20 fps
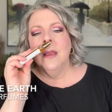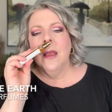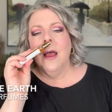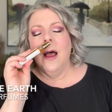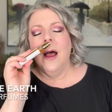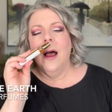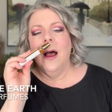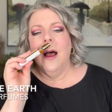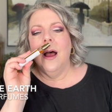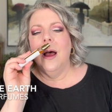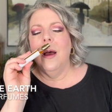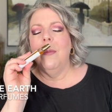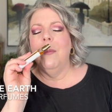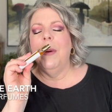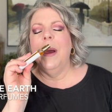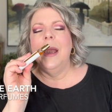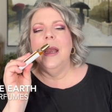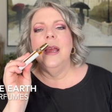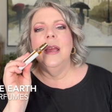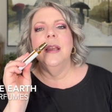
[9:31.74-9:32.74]
uh,
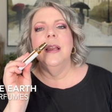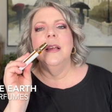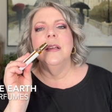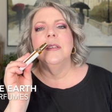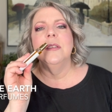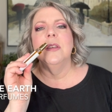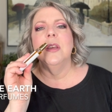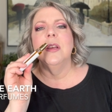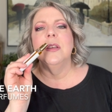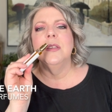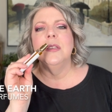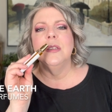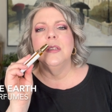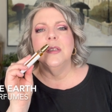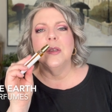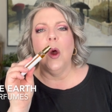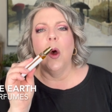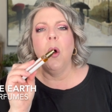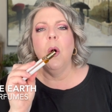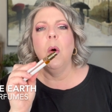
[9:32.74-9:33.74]
but it is
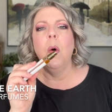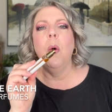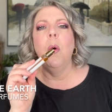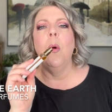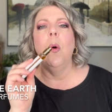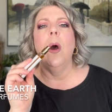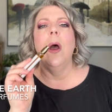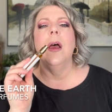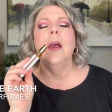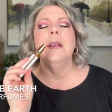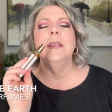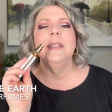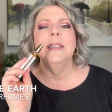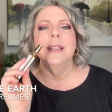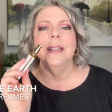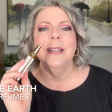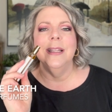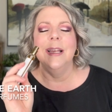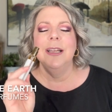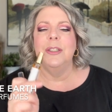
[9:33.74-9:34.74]
so
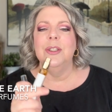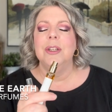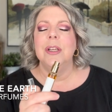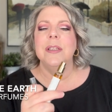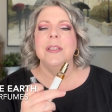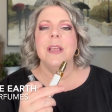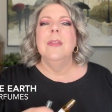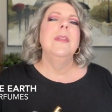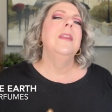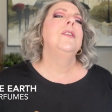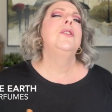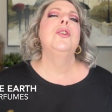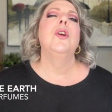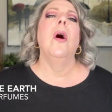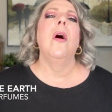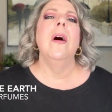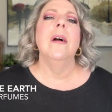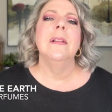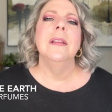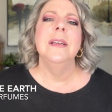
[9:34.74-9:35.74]
delicious. The
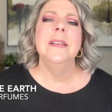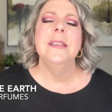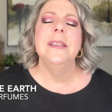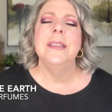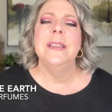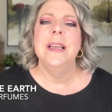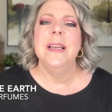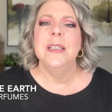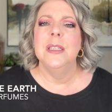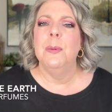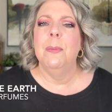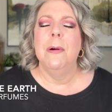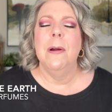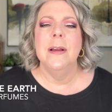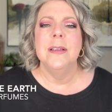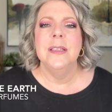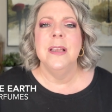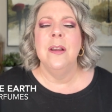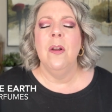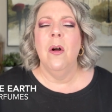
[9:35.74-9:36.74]
chocolate stays
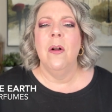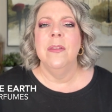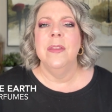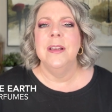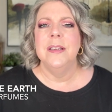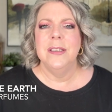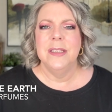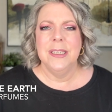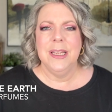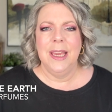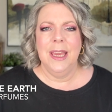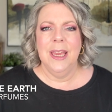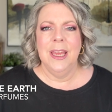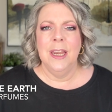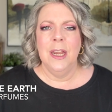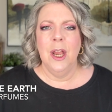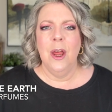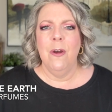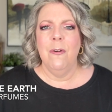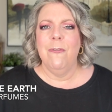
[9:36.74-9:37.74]
present on the
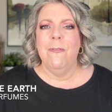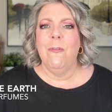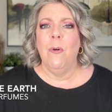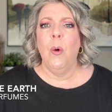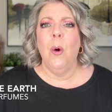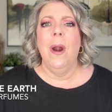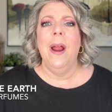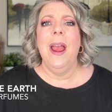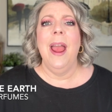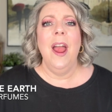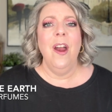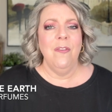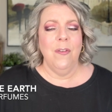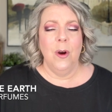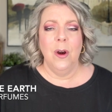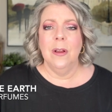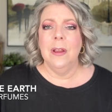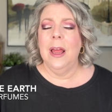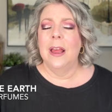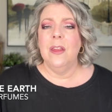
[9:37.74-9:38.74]
skin
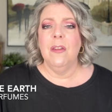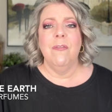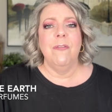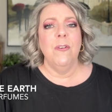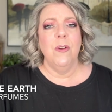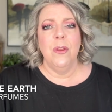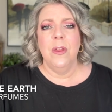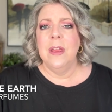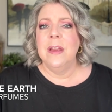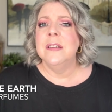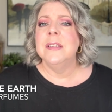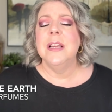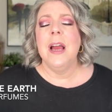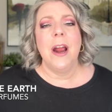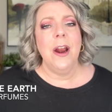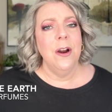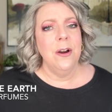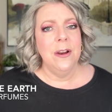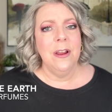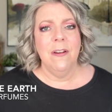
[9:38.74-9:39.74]
forever. Like for the
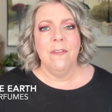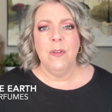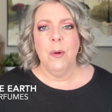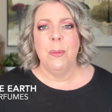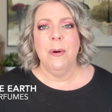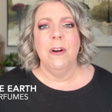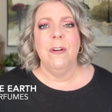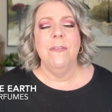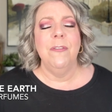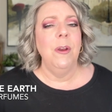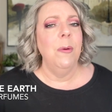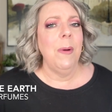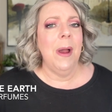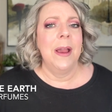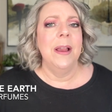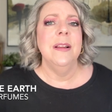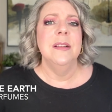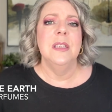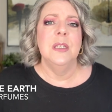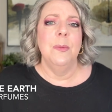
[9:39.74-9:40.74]
entirety of the perfume, I
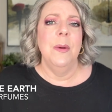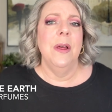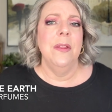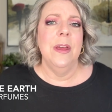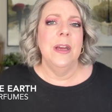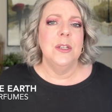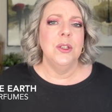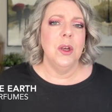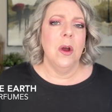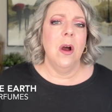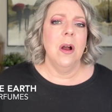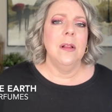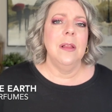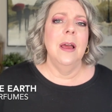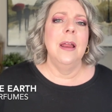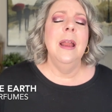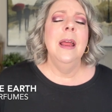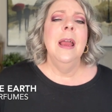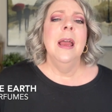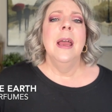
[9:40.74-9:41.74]
can smell that
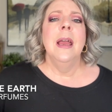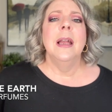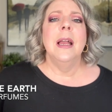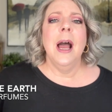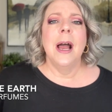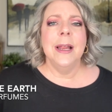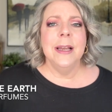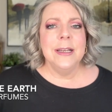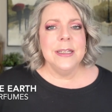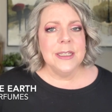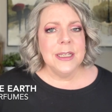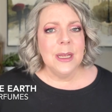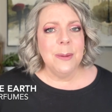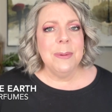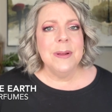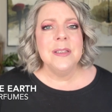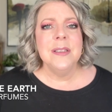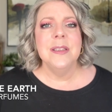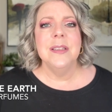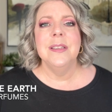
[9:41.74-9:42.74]
chocolate. Kind of
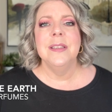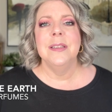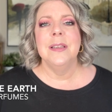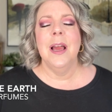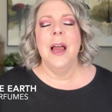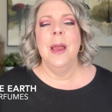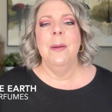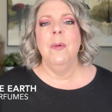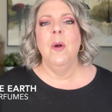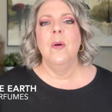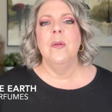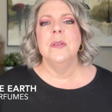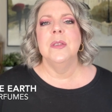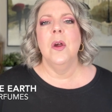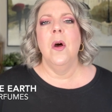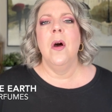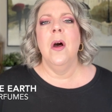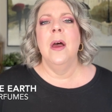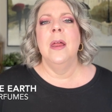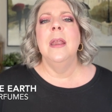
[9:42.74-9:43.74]
deepens as time goes
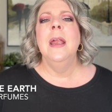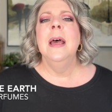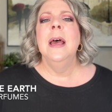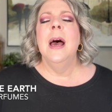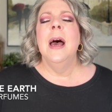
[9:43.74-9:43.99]
on.